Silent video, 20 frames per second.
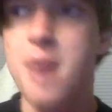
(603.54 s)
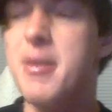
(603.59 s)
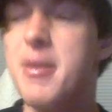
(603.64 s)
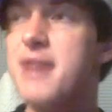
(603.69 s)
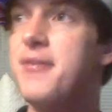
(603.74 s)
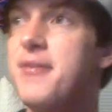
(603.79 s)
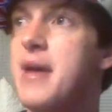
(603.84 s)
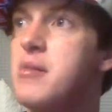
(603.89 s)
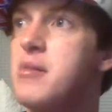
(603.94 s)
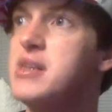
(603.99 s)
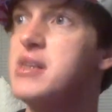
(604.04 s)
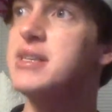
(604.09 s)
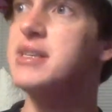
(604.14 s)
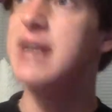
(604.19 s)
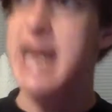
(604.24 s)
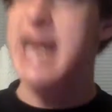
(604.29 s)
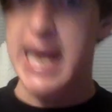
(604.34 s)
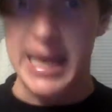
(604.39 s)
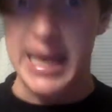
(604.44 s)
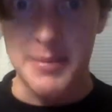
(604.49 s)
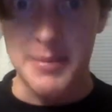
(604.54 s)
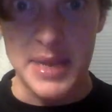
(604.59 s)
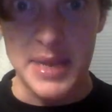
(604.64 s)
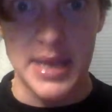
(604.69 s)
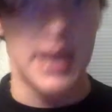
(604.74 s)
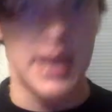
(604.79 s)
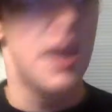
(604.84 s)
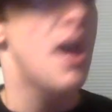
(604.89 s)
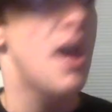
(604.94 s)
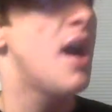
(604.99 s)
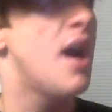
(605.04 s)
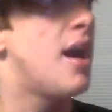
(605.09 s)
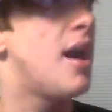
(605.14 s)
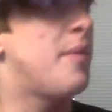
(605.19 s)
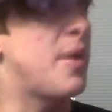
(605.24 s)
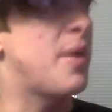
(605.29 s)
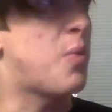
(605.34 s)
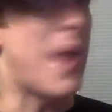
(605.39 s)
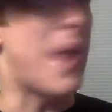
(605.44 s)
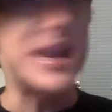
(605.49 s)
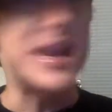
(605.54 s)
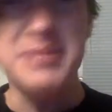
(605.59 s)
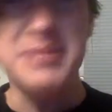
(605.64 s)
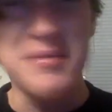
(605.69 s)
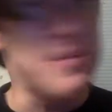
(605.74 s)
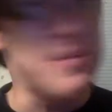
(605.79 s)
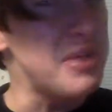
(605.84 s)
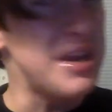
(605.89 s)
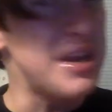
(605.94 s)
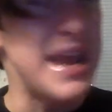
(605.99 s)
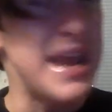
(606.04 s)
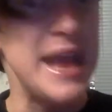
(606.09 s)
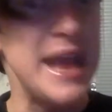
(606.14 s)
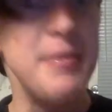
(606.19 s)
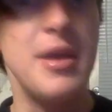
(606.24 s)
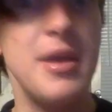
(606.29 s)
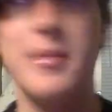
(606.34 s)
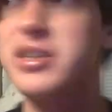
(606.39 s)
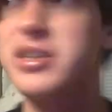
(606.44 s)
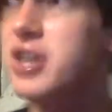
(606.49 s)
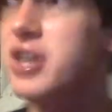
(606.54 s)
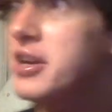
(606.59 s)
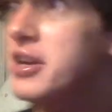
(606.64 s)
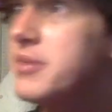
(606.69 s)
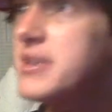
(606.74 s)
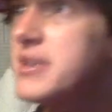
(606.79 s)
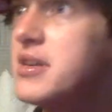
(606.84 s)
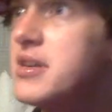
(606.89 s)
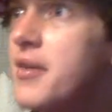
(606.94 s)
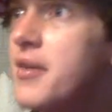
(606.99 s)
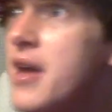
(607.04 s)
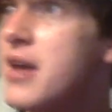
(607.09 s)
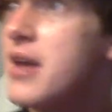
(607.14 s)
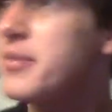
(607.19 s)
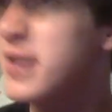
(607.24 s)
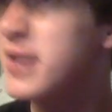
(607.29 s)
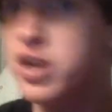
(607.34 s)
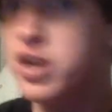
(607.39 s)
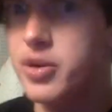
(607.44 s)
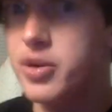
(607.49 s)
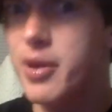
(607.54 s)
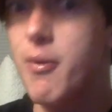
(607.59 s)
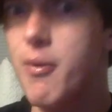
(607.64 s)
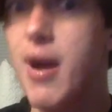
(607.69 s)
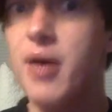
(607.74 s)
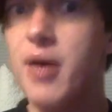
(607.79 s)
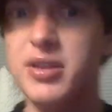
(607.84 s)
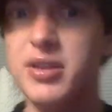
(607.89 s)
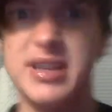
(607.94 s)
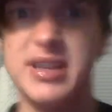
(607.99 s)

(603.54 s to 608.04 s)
My family's going to hate me. I'm like, why is my family going to hate me? I'm like, talking to myself. I'm like, you're doing well.